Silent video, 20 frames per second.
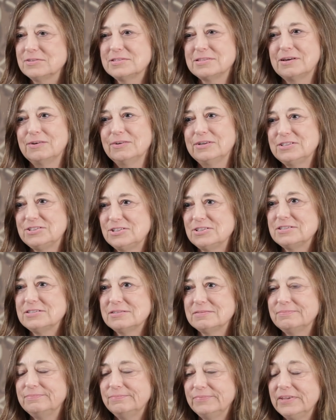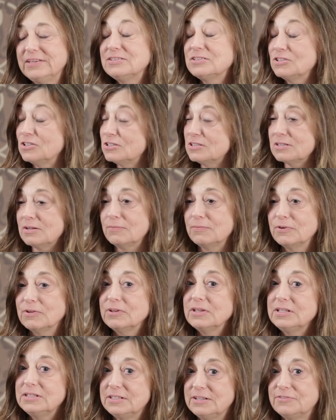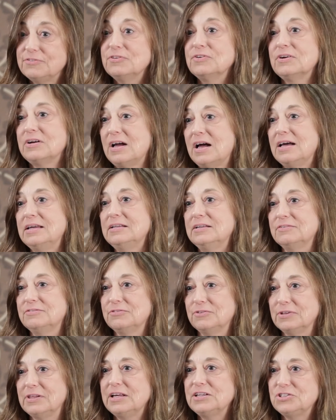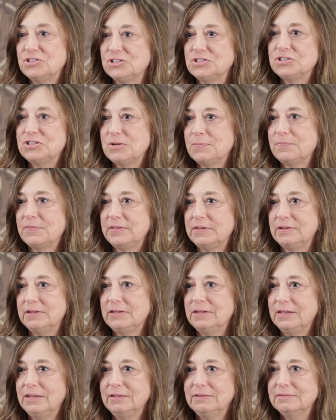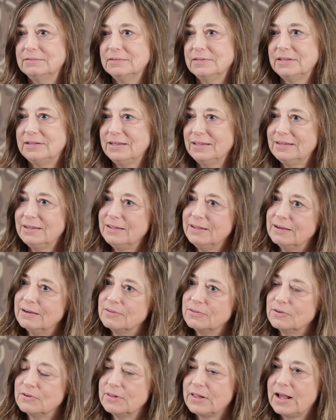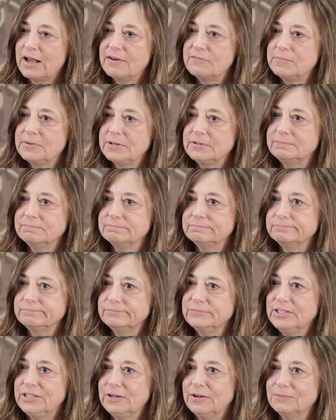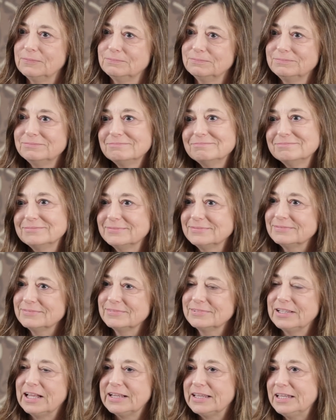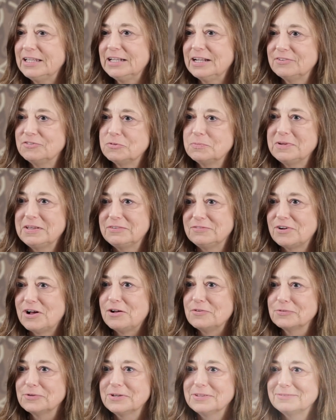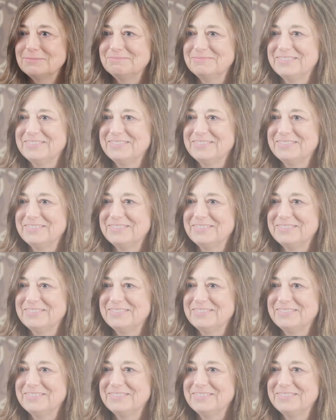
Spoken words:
So it's just a really different kind of relationship than any other that I've been, you know, lucky enough to be involved with.